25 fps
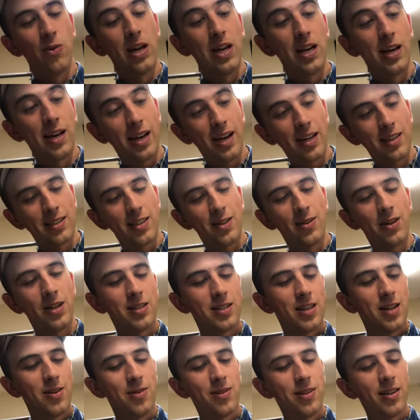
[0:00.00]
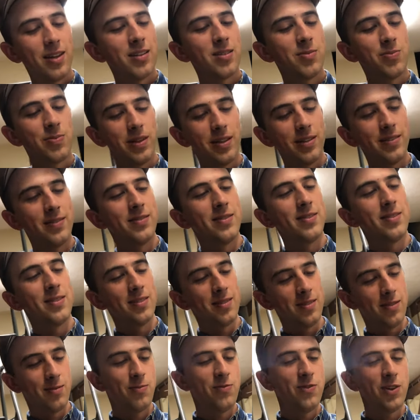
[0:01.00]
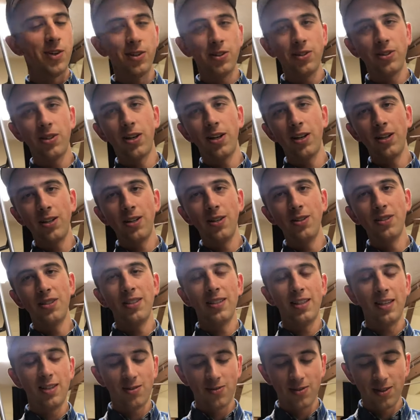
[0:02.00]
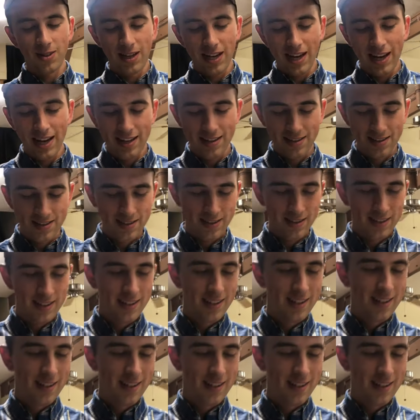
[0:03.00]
we didn't actually originate with this, but folks started using these for canes,